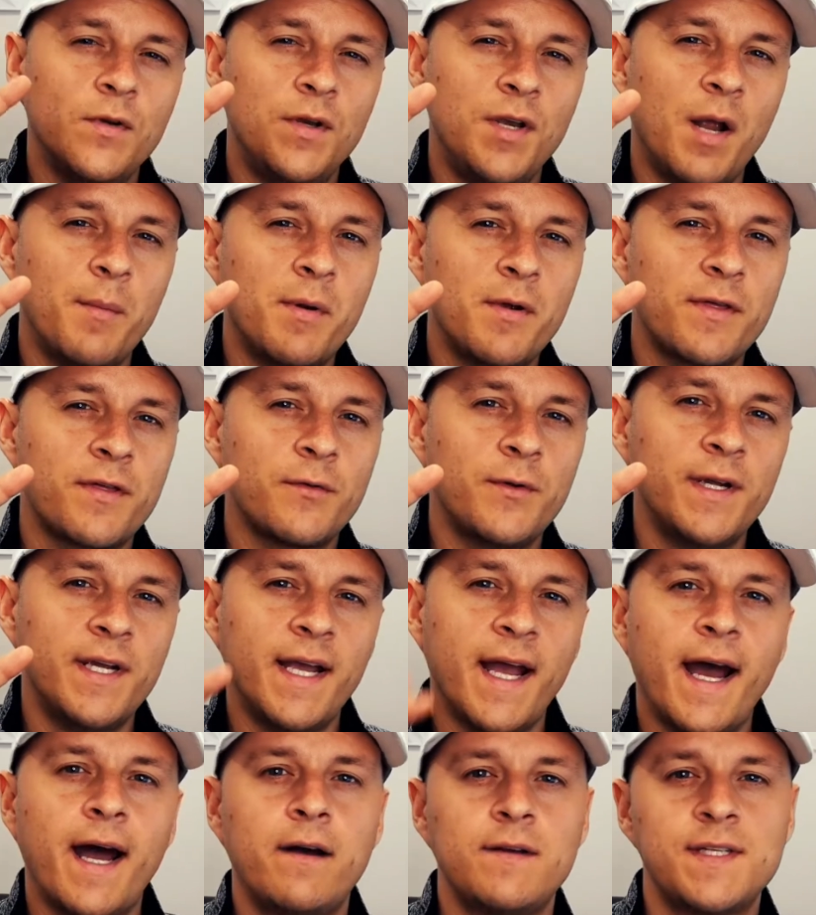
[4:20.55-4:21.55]
Number 3,
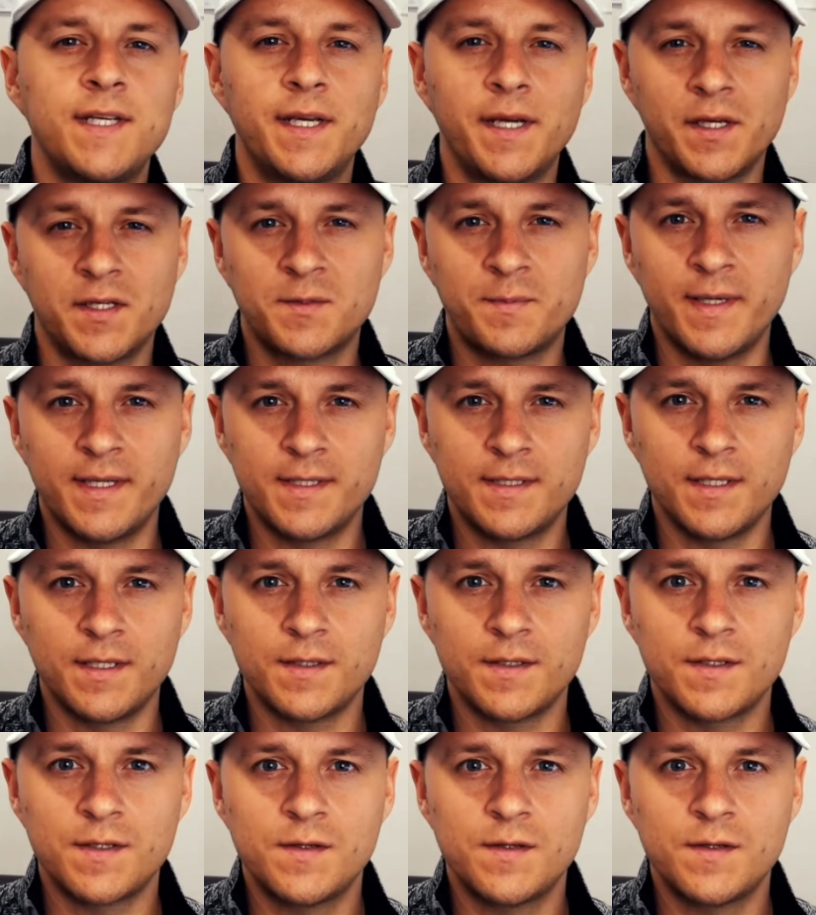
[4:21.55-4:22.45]
housing expenses.